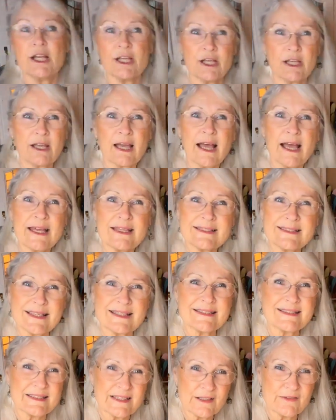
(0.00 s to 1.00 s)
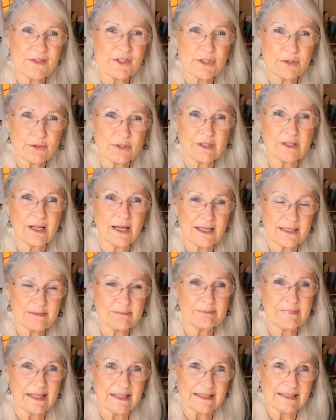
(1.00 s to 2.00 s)
You guys, that saves you a lot of
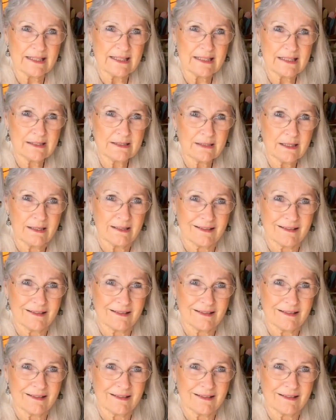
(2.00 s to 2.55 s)
money.